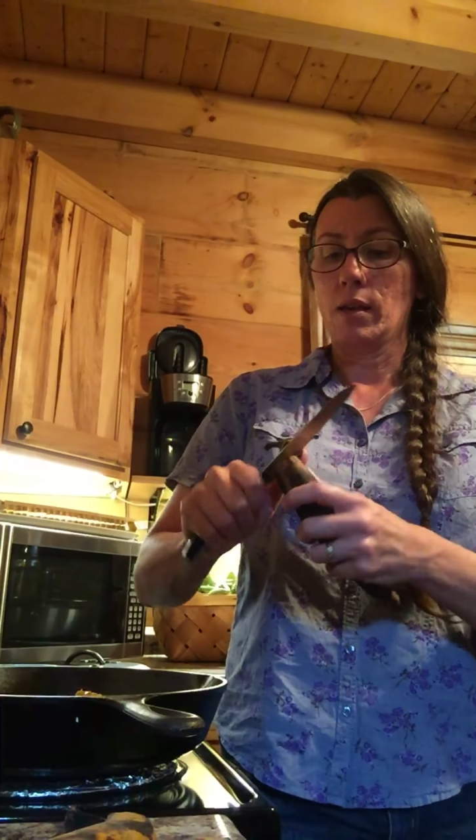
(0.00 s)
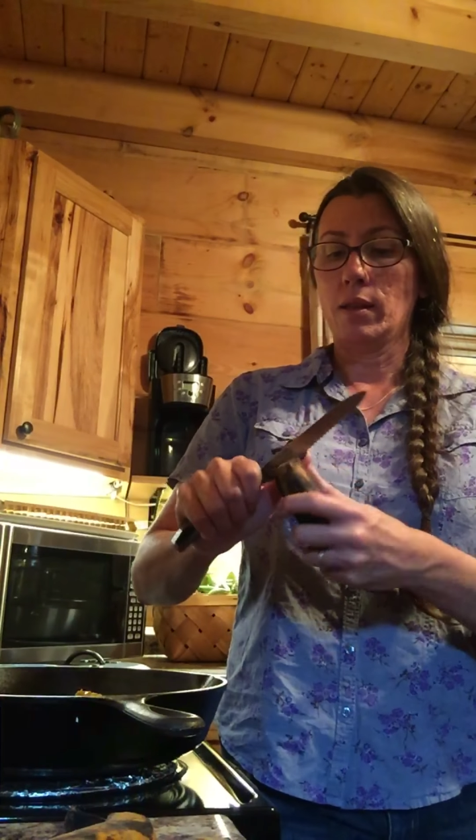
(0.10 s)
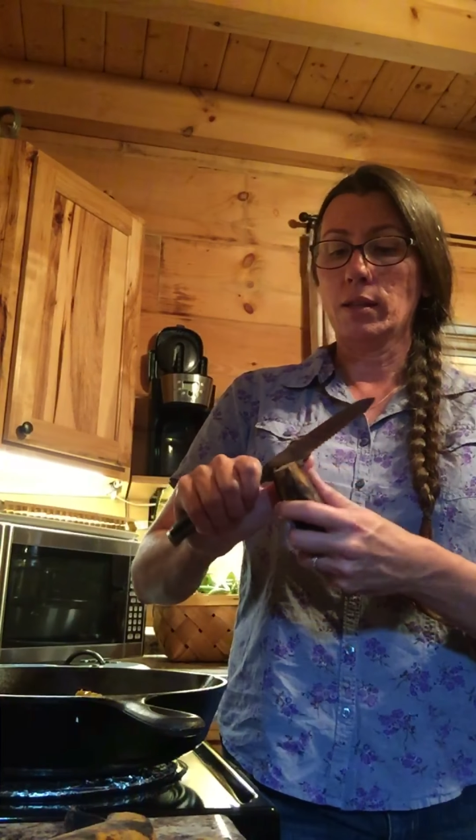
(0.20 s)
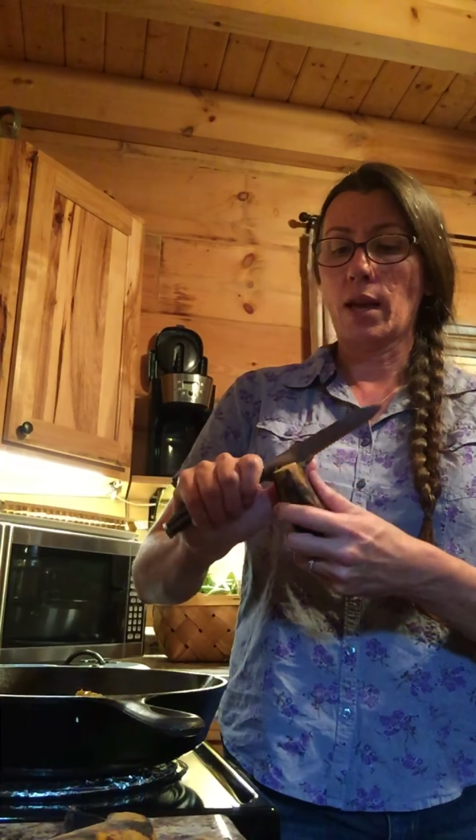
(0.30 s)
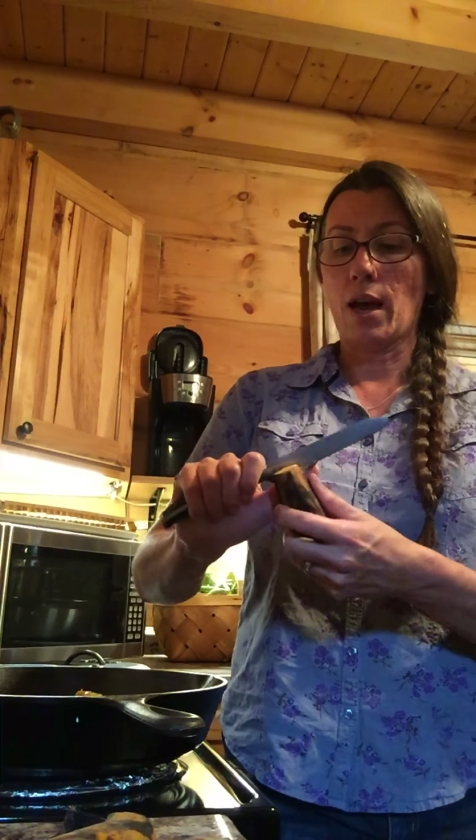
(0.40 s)

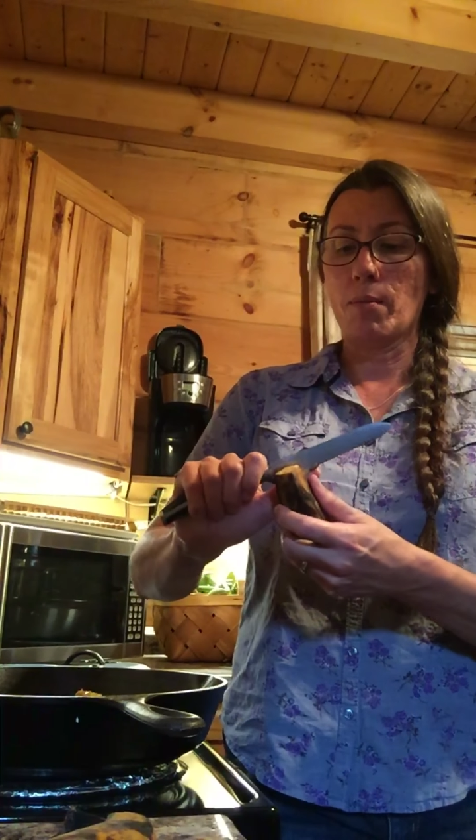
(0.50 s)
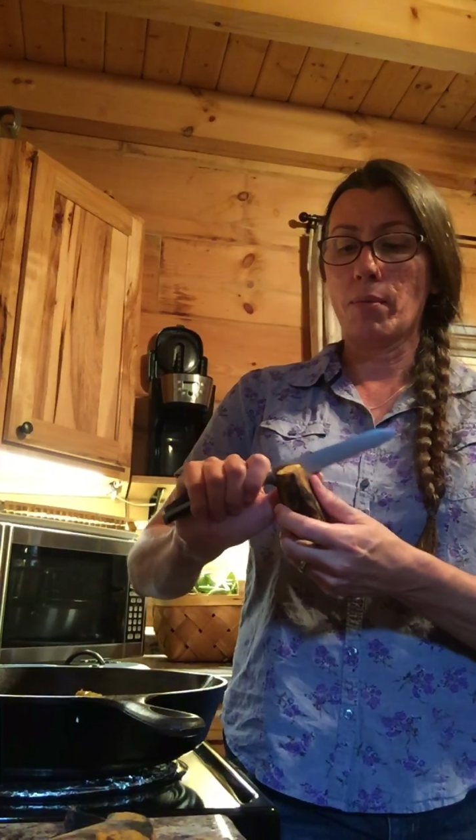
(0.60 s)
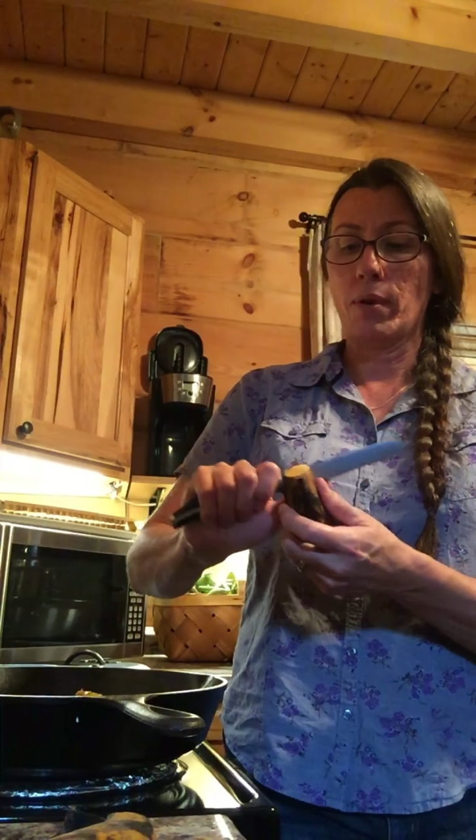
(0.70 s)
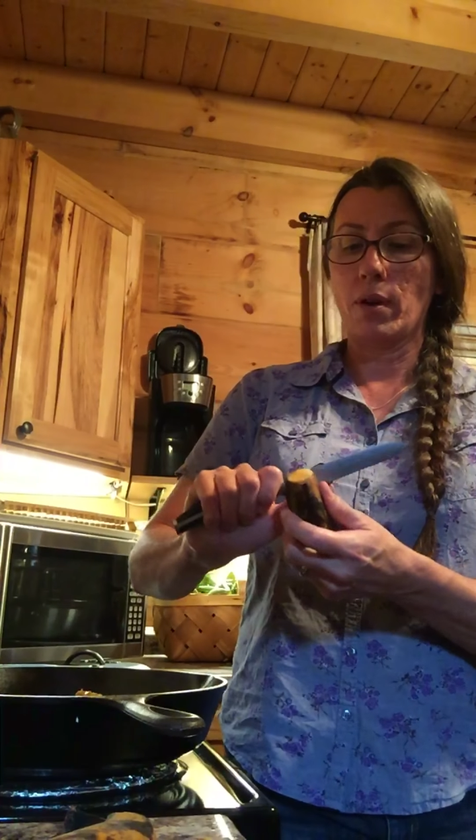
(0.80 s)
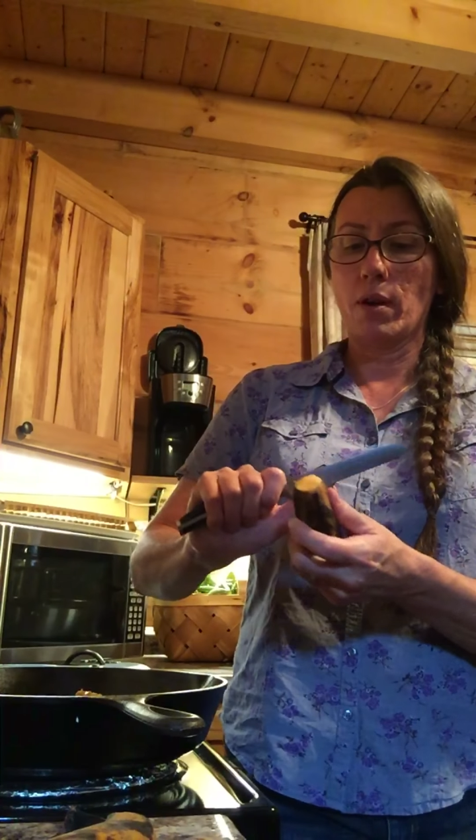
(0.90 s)
the
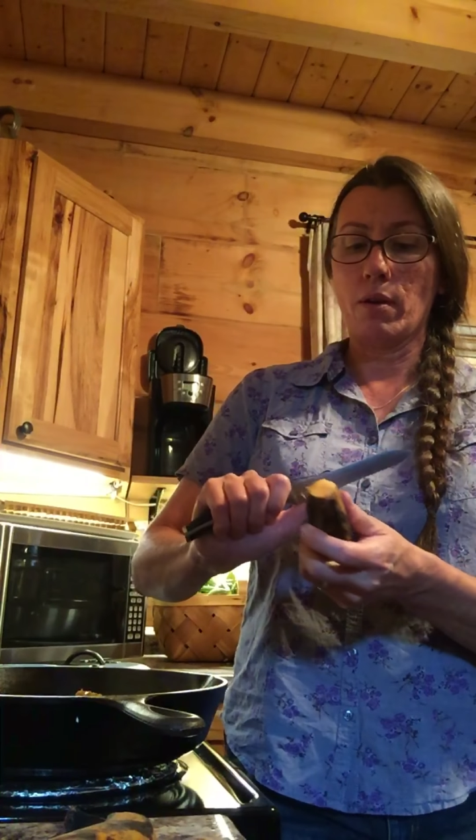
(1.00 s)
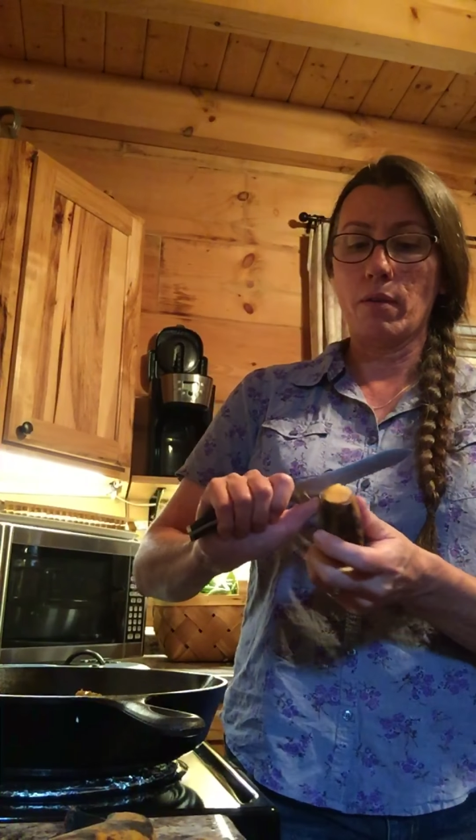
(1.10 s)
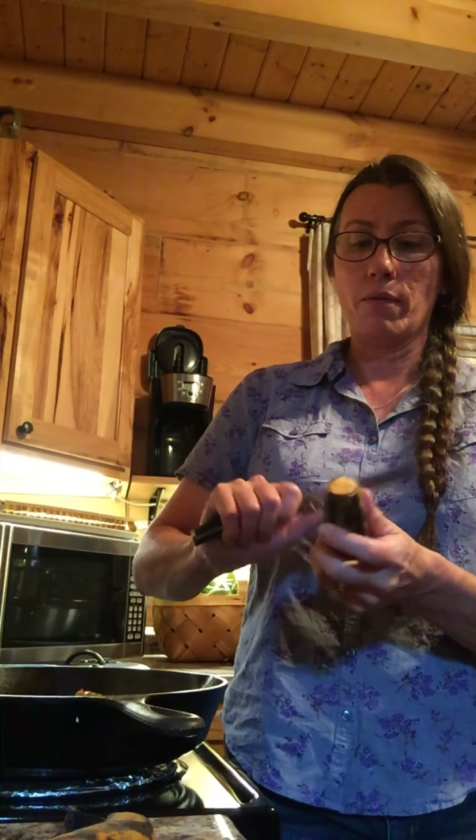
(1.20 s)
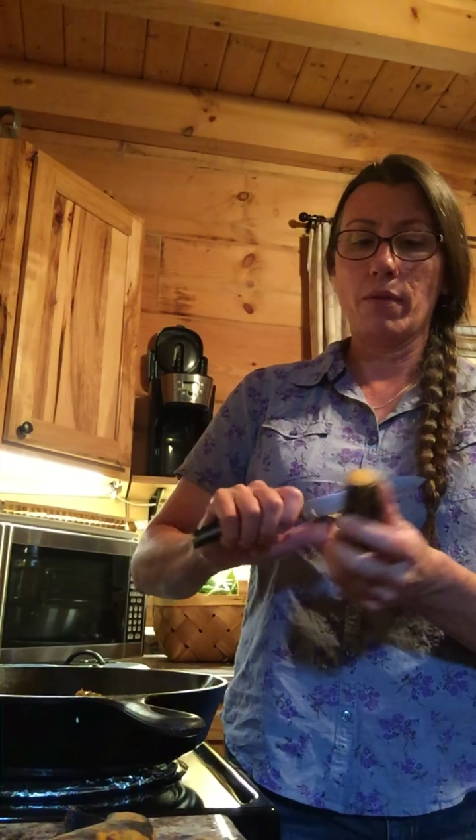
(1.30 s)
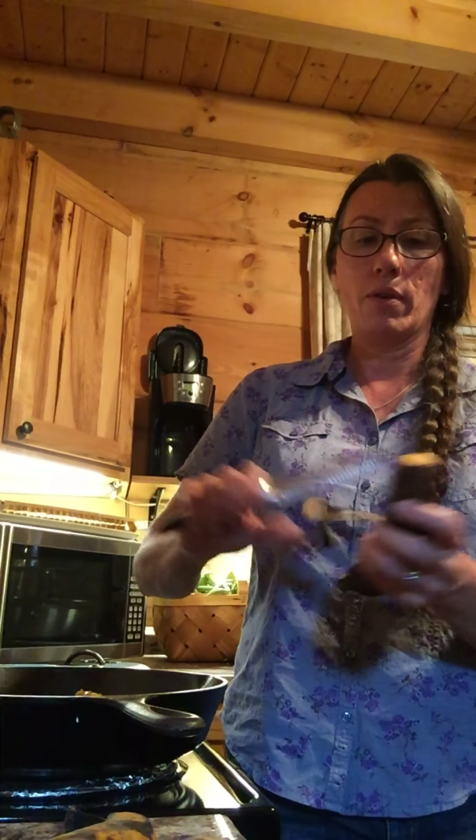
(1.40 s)
top
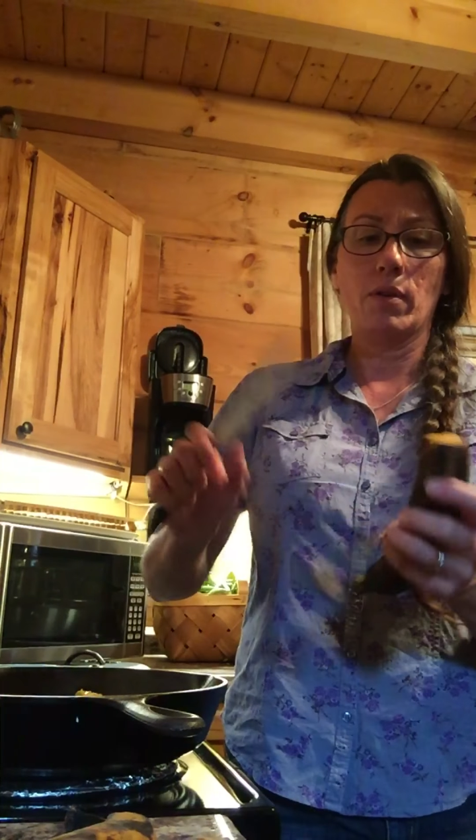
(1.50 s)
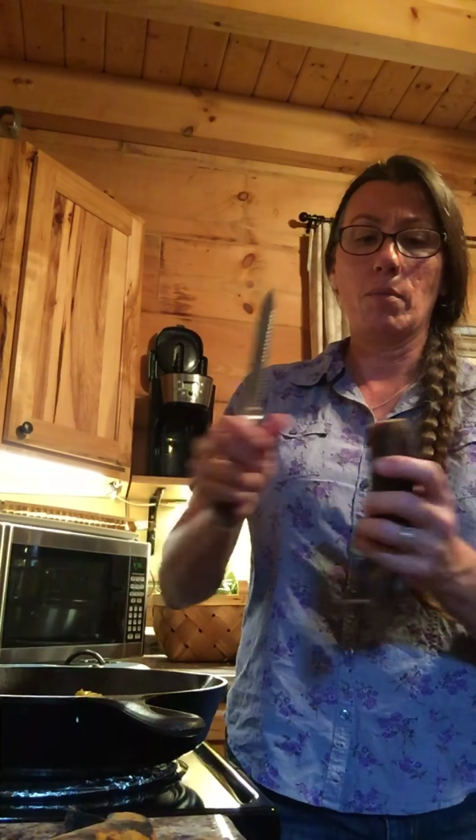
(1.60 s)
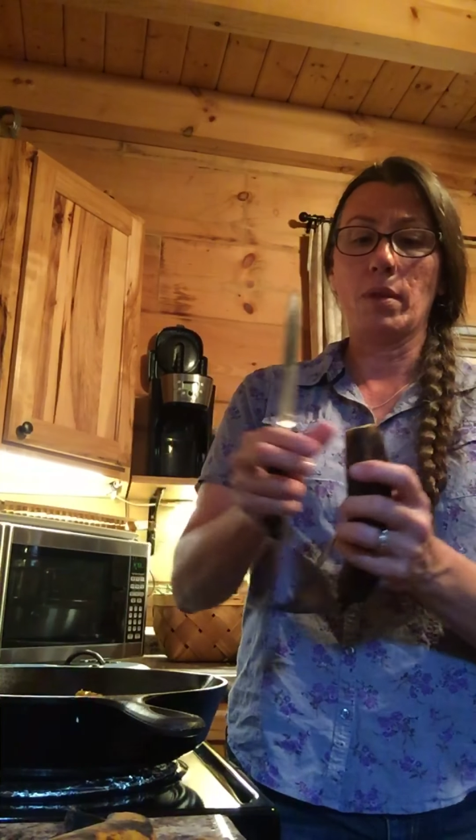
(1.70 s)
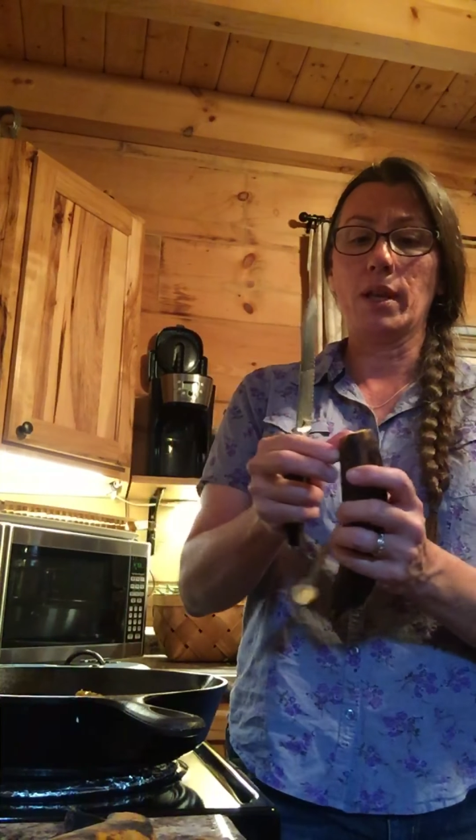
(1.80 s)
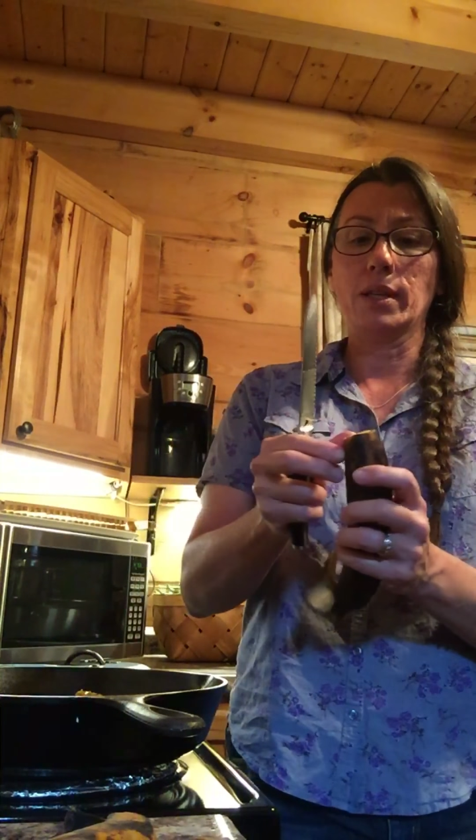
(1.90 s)
of
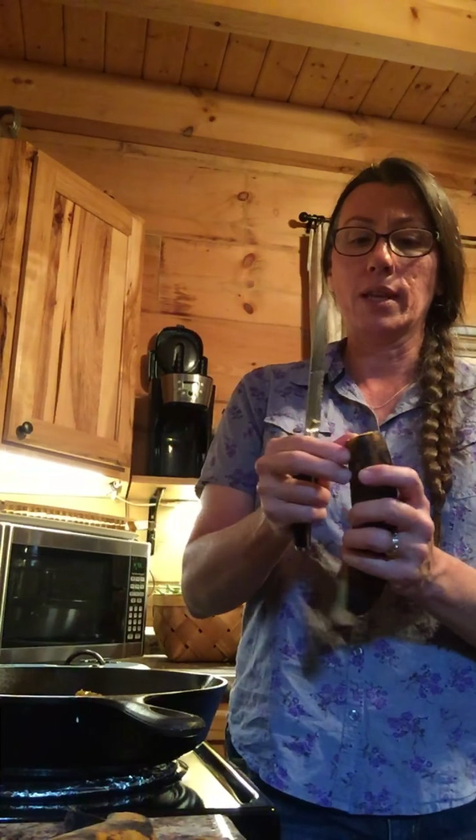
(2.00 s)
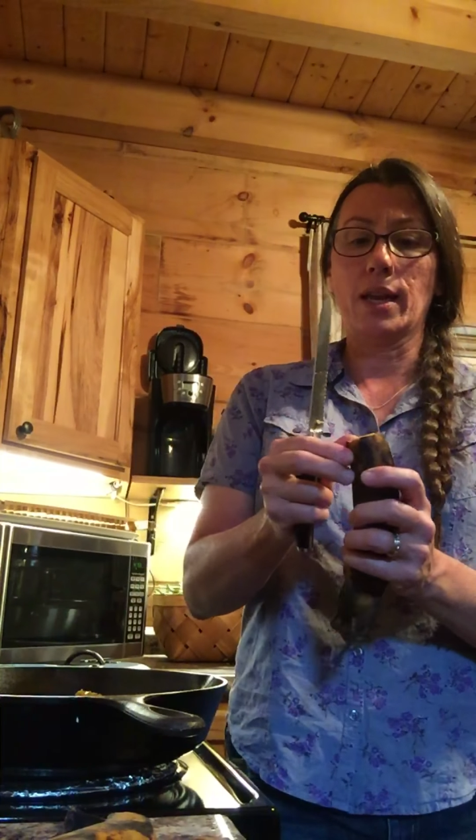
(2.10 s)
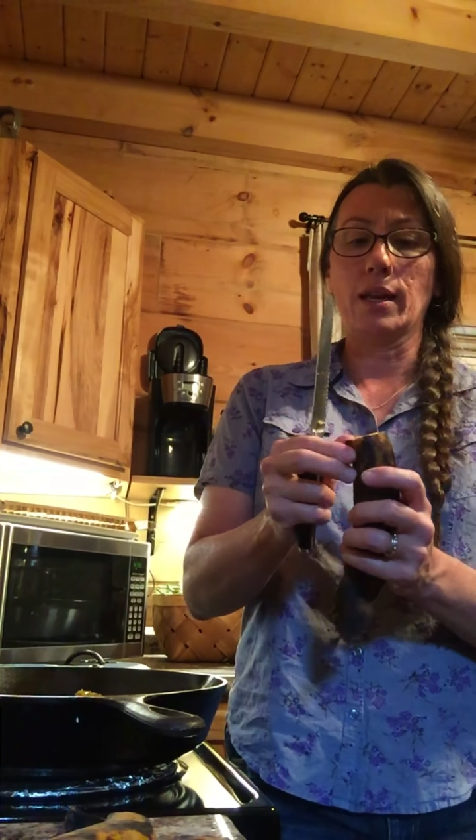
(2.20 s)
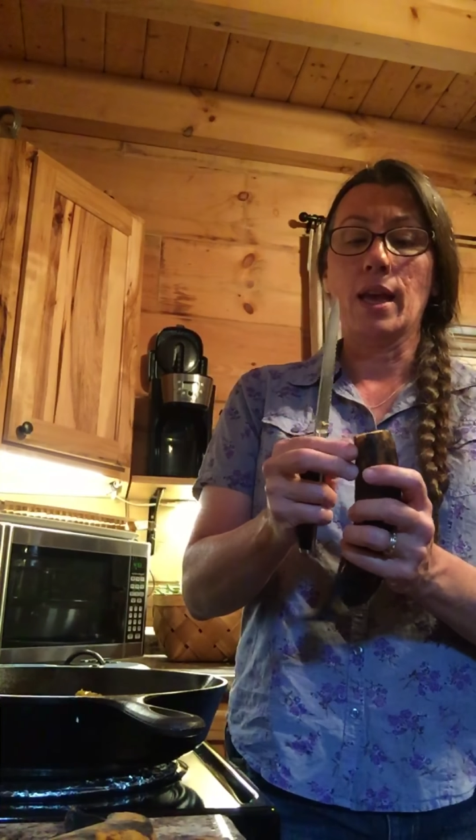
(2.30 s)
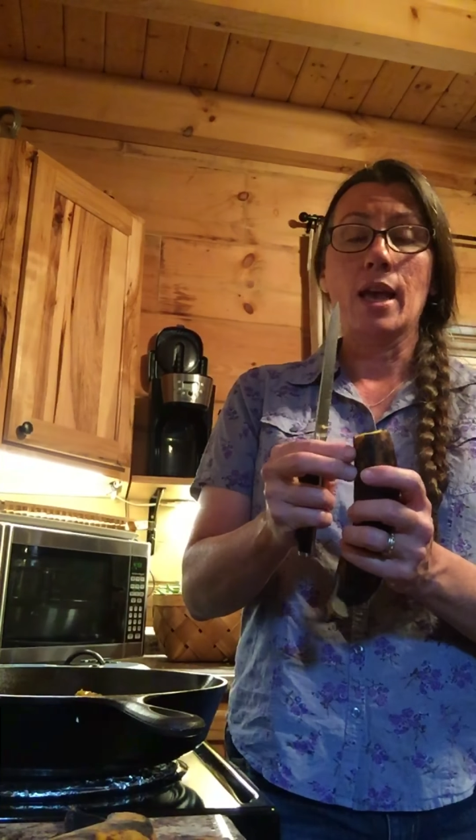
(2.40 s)
the
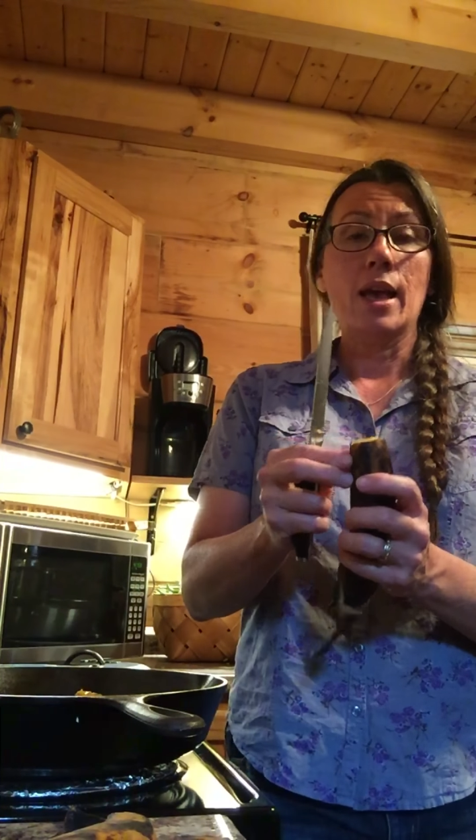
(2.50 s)
plantain.